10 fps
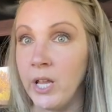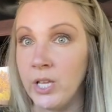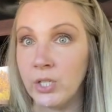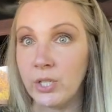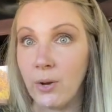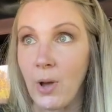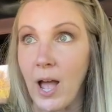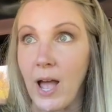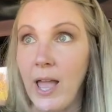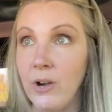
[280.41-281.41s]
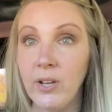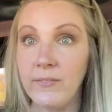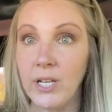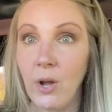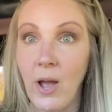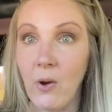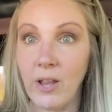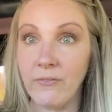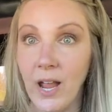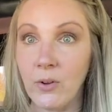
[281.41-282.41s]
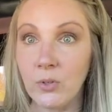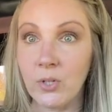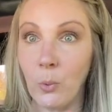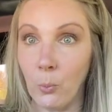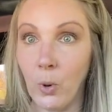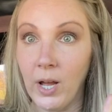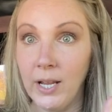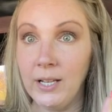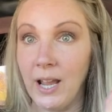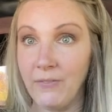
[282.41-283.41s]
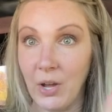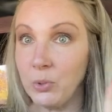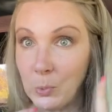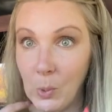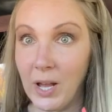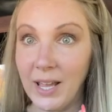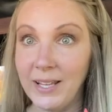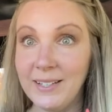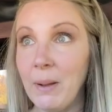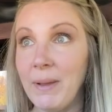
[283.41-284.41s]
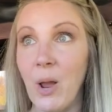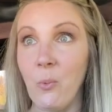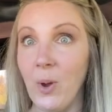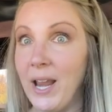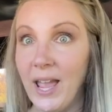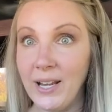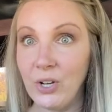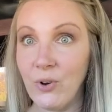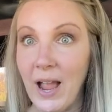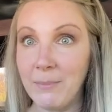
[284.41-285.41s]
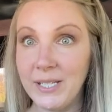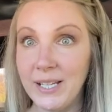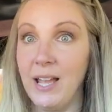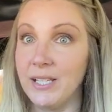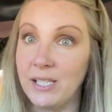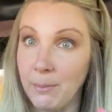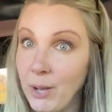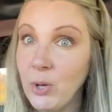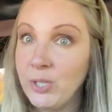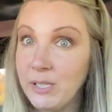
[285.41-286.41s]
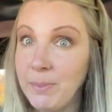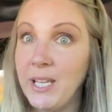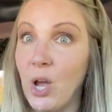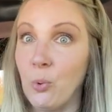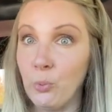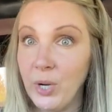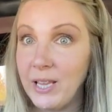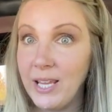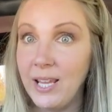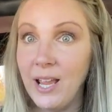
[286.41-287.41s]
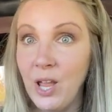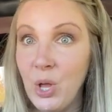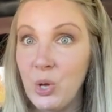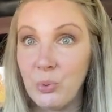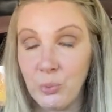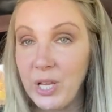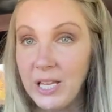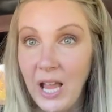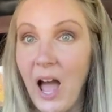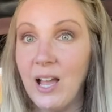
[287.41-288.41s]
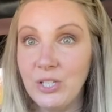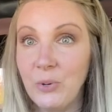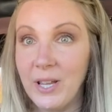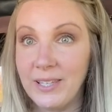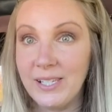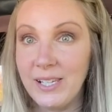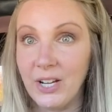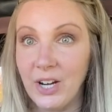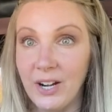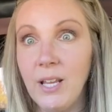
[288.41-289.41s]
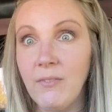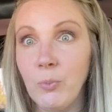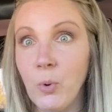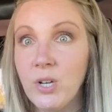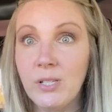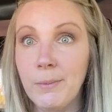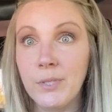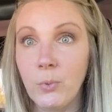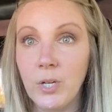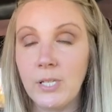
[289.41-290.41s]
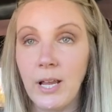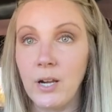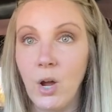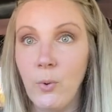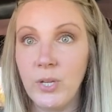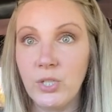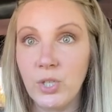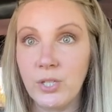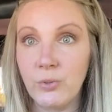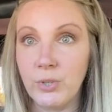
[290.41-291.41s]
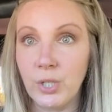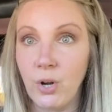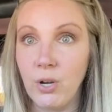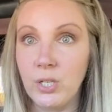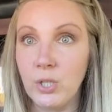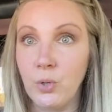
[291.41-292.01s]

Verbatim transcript: So I don't even know how I found one. I found one, but I went ahead and grabbed it. It's supposed to be a really really hot toy this year. If worst comes to worst, I can always just return it to